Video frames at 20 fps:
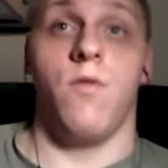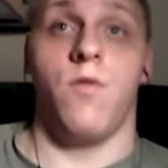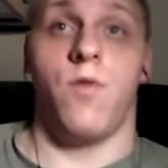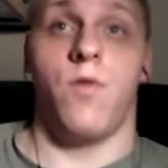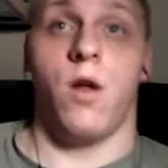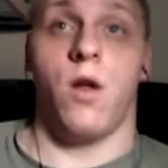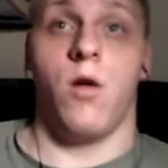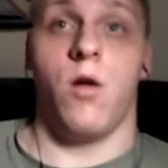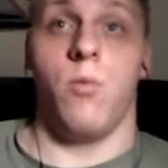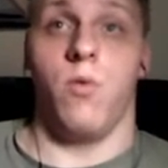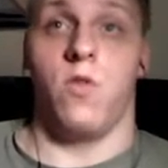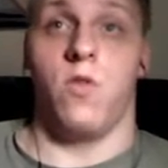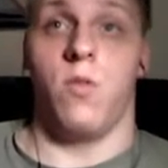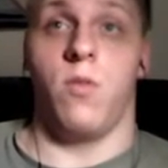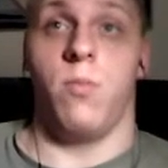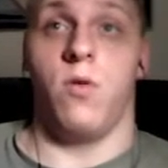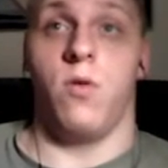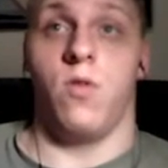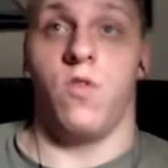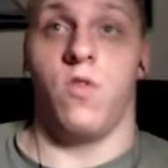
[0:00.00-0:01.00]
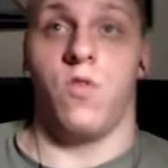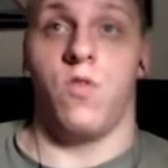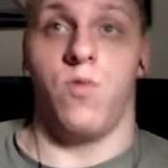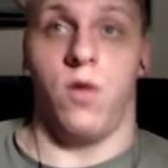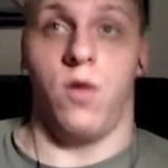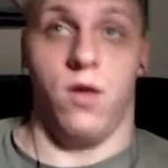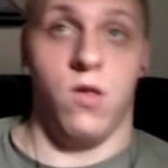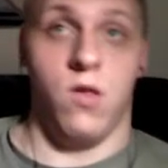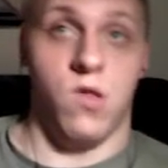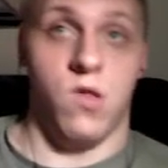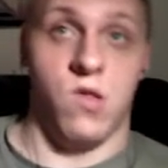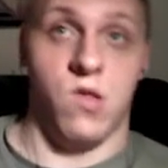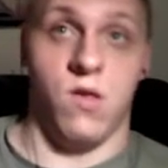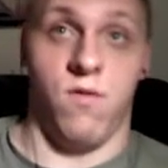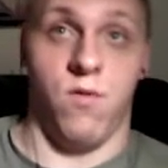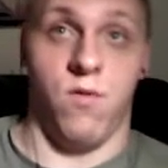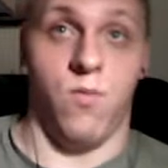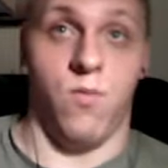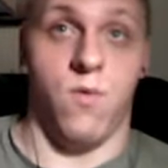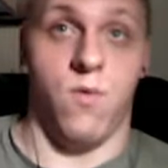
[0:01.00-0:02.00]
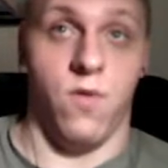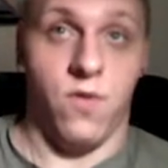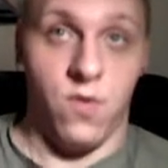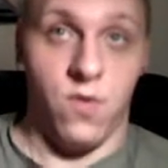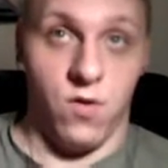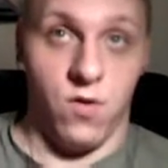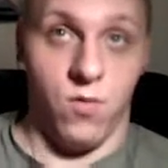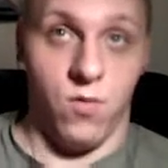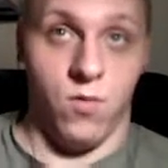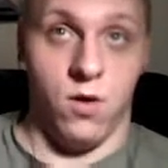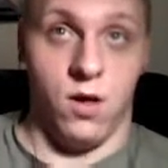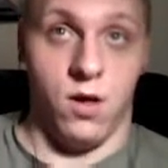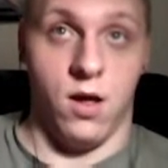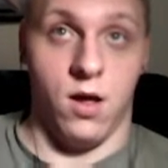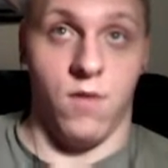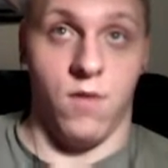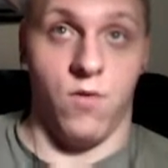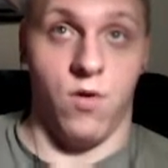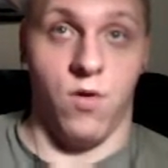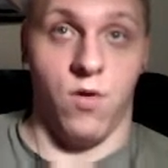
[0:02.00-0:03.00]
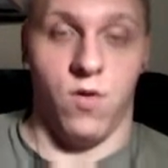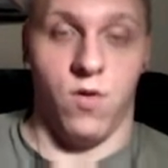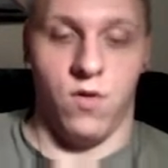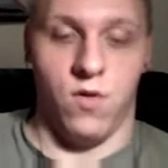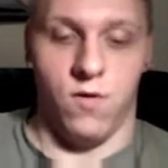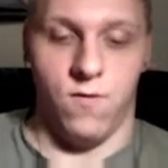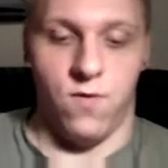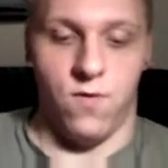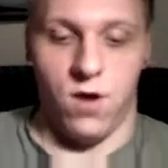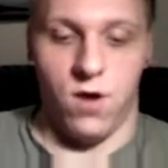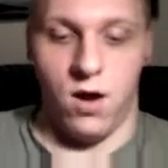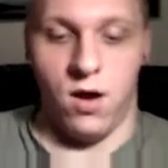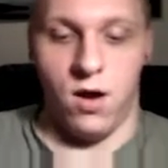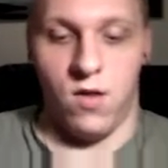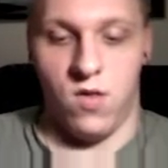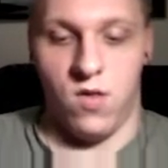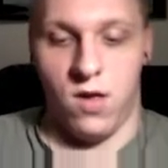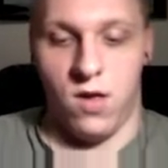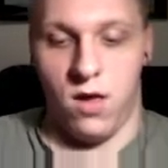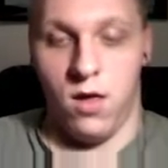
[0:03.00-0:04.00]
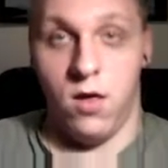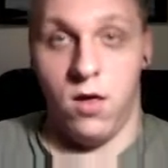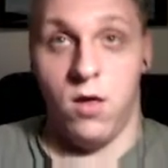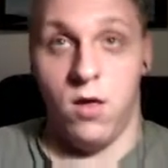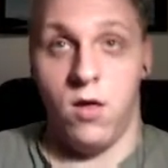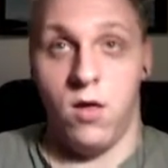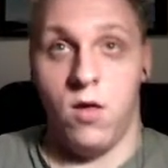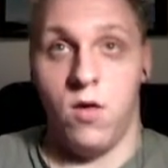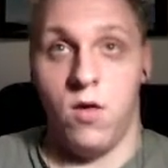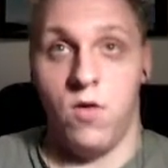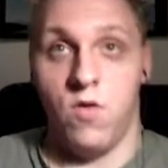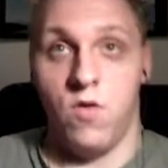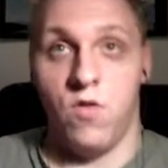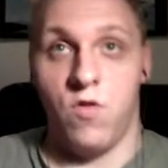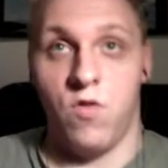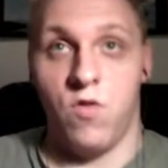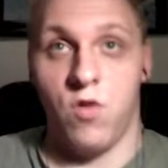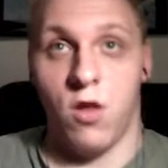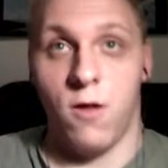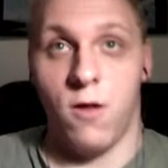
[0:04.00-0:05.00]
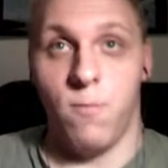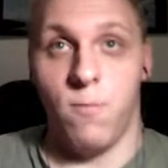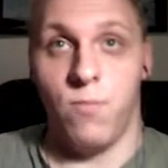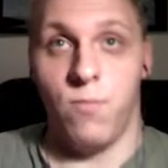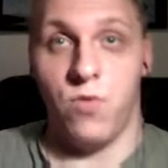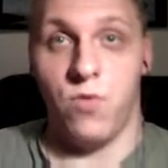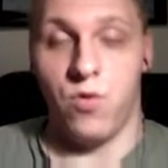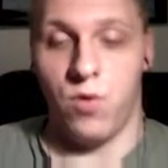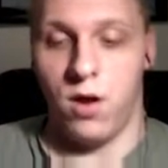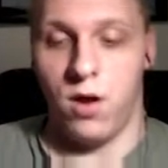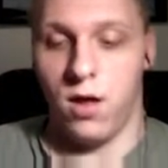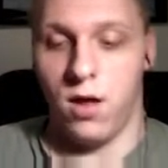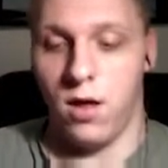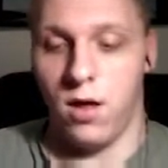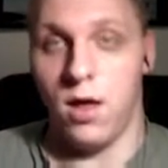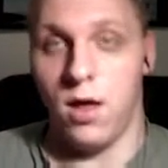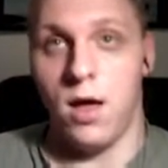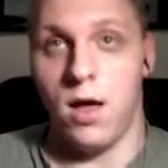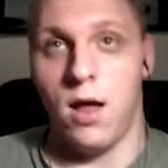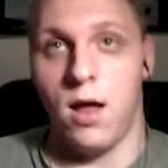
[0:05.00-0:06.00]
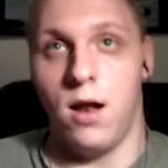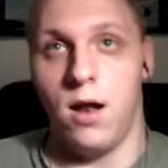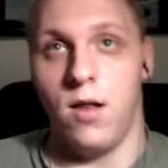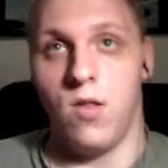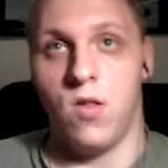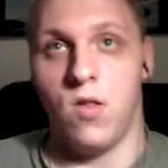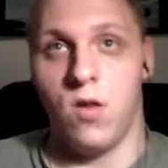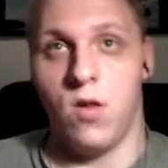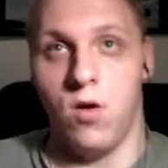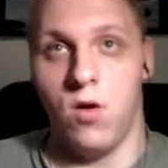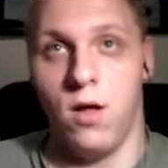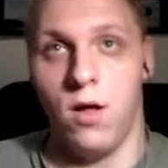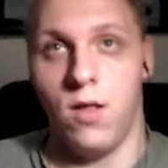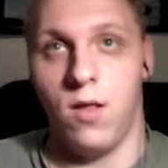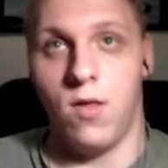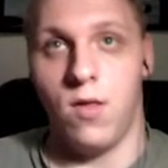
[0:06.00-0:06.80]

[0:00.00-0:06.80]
write out multiple strings if you want to. Again, we're going to define it as a string, and let's call it